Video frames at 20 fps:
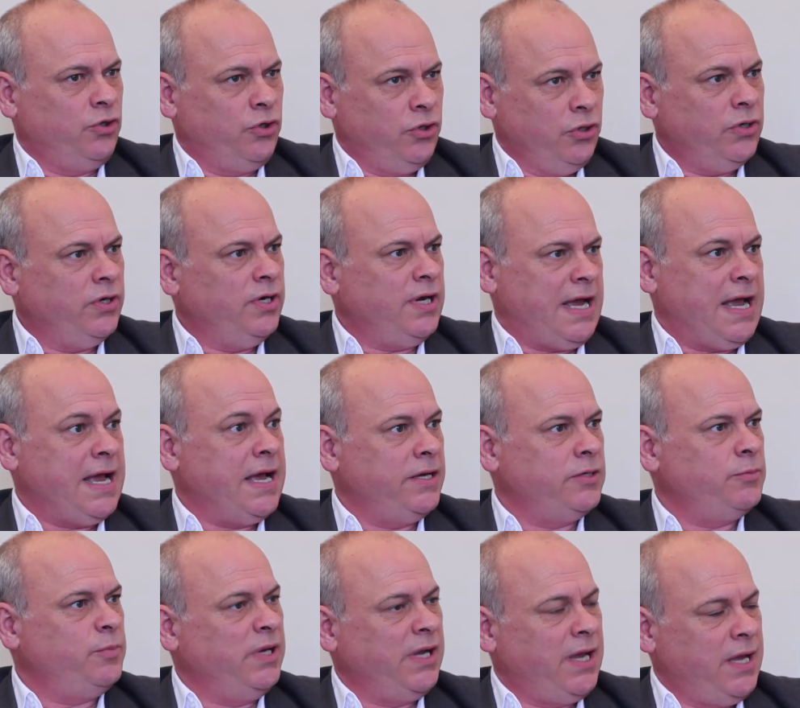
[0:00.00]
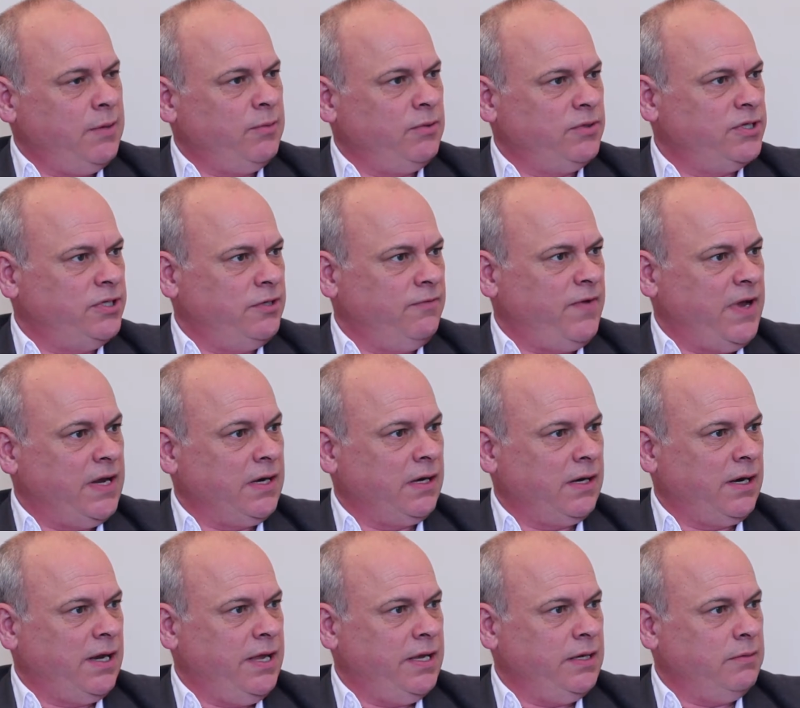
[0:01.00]
good at being able to
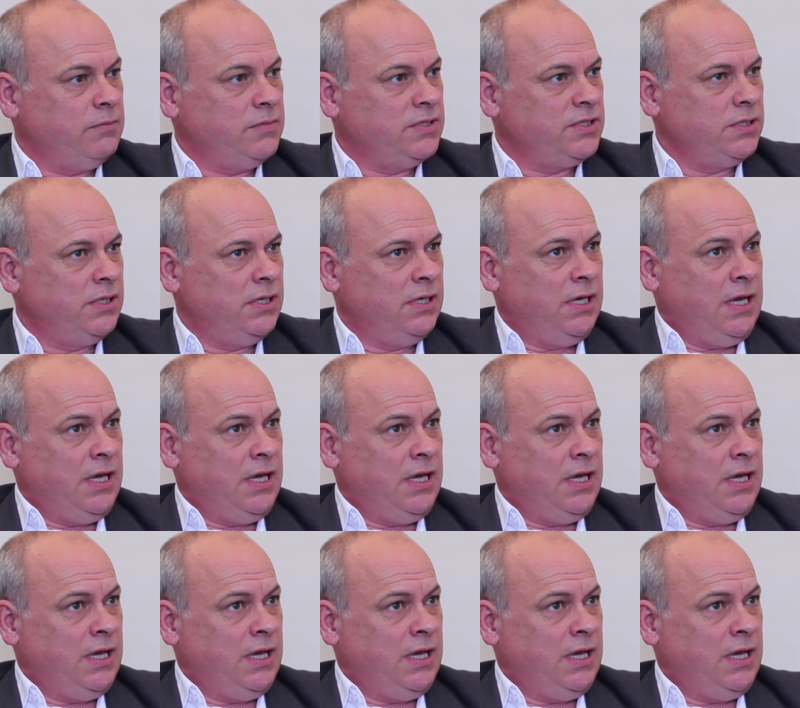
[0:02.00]
defend claims,